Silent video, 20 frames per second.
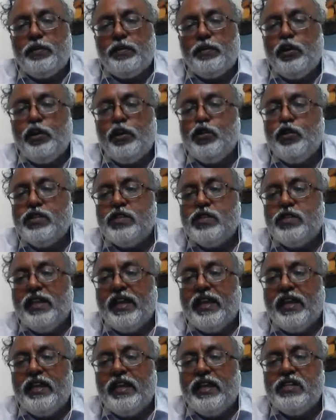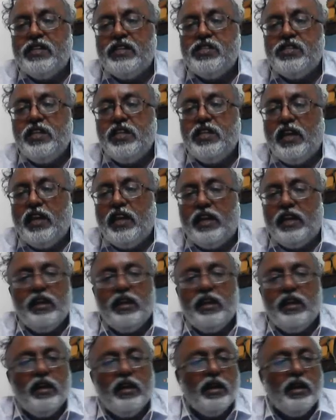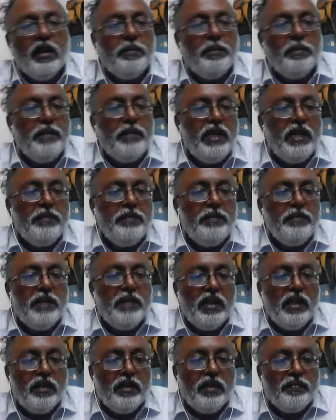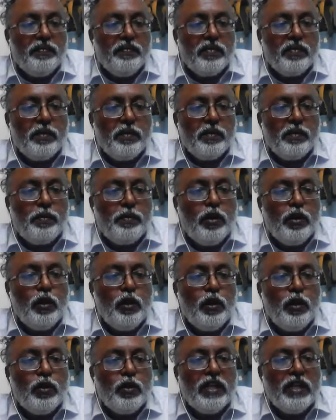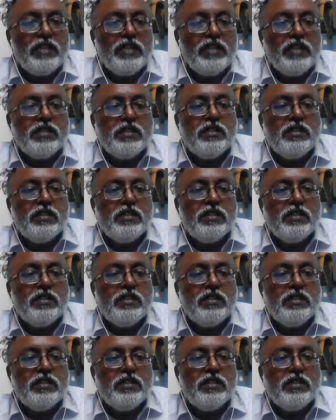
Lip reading: producing energy and minimal pollutants,